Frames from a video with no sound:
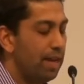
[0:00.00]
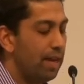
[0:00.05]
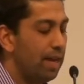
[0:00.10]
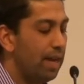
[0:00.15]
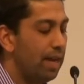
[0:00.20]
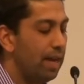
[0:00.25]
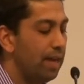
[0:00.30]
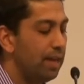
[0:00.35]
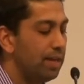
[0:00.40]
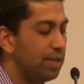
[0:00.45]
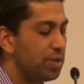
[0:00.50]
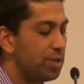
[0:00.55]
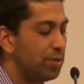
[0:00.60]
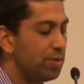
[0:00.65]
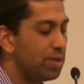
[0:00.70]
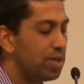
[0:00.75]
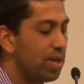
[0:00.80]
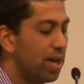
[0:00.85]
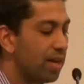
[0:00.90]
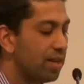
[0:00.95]
And she
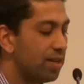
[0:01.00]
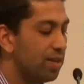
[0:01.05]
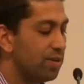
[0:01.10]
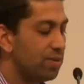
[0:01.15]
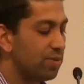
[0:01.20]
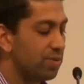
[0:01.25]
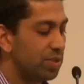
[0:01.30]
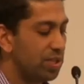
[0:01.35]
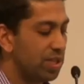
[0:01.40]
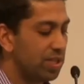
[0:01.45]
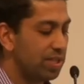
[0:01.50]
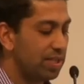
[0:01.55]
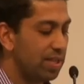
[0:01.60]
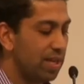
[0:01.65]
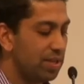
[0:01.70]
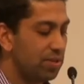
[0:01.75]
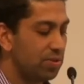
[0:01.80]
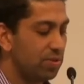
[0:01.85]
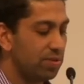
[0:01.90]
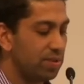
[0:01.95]
was diagnosed with
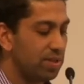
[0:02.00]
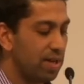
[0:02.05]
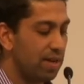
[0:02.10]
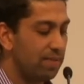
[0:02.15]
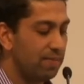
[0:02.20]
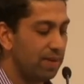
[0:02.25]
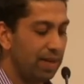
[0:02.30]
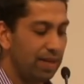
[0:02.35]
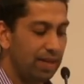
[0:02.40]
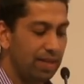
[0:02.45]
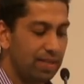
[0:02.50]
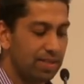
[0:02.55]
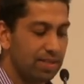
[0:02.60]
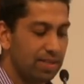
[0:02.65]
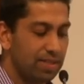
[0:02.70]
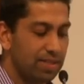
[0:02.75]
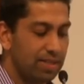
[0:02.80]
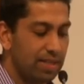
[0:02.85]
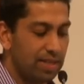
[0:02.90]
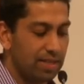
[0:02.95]
gestational diabetes
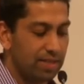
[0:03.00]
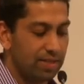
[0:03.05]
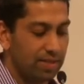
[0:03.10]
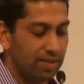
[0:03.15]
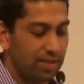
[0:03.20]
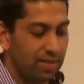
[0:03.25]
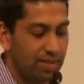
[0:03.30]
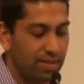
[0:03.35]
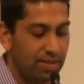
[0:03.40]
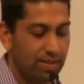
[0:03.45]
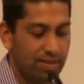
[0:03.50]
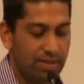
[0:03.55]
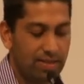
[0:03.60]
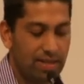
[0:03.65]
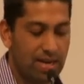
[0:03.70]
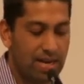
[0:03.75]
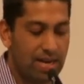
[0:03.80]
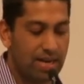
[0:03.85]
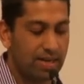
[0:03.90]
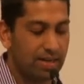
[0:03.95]
and sent to the,
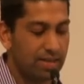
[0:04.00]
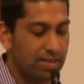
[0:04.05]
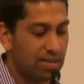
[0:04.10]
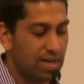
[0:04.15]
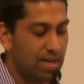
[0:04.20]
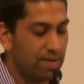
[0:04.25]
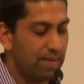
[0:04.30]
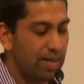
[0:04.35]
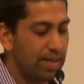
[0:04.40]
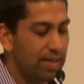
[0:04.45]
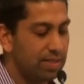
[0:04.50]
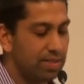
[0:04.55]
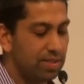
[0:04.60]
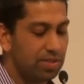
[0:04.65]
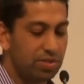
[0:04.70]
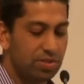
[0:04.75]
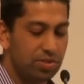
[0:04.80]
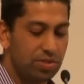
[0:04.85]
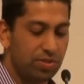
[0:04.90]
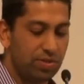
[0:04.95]
the Heart and Diabetes
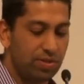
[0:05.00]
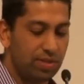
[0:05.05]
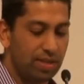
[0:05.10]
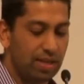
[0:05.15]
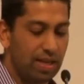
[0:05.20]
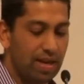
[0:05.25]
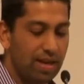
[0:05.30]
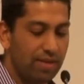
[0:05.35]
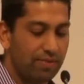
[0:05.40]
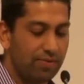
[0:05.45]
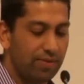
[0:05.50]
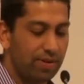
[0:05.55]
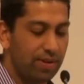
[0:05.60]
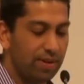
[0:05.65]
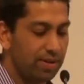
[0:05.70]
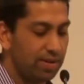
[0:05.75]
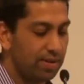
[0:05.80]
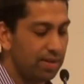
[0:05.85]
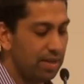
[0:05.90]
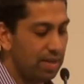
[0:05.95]
Institute at the
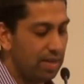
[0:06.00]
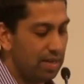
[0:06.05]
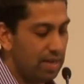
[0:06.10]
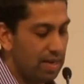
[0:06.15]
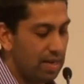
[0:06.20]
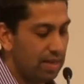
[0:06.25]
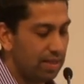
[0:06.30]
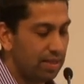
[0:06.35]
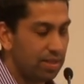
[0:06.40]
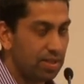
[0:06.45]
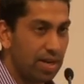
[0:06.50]
Alfred, and, and the